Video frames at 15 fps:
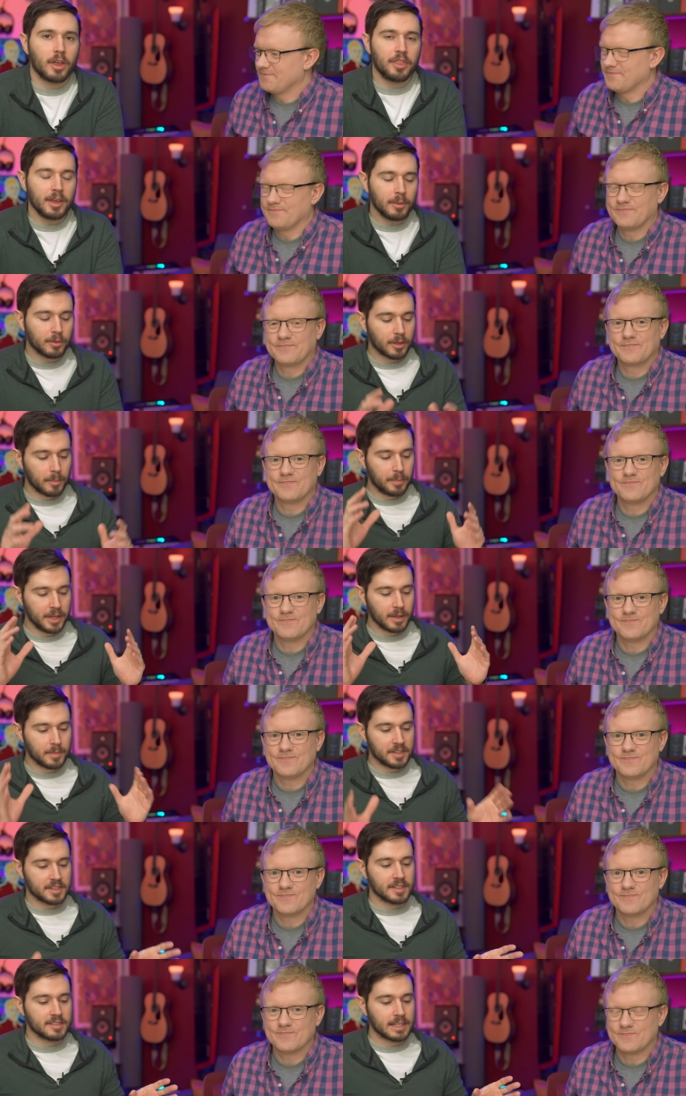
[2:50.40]
Speaker 1: I think the big
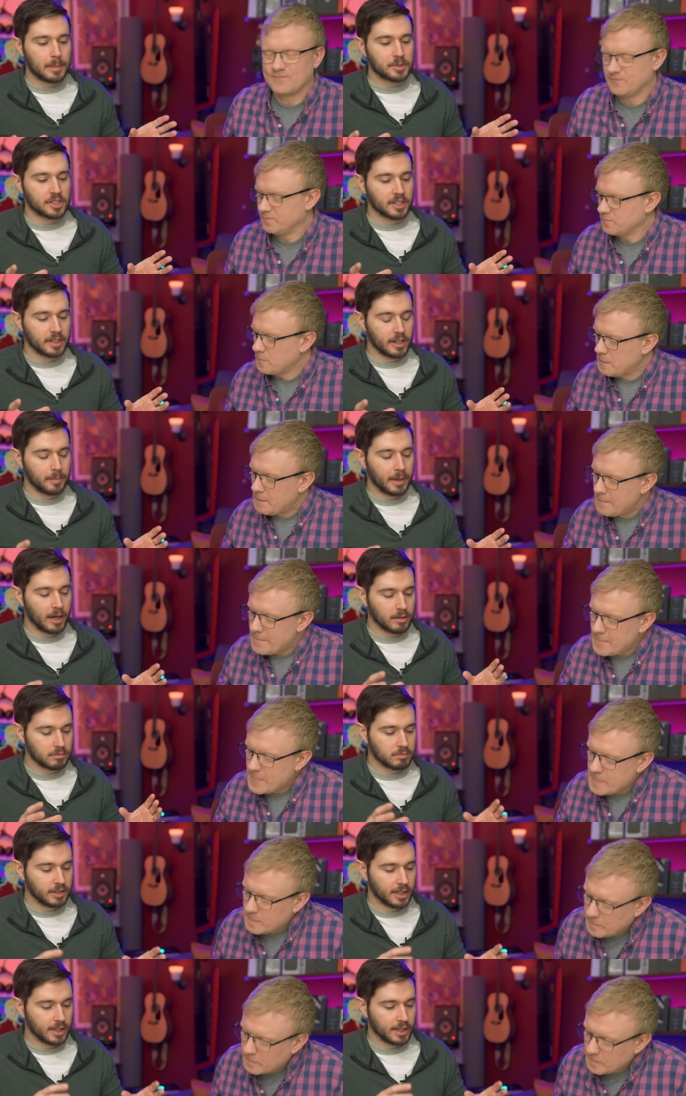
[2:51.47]
misconception here about,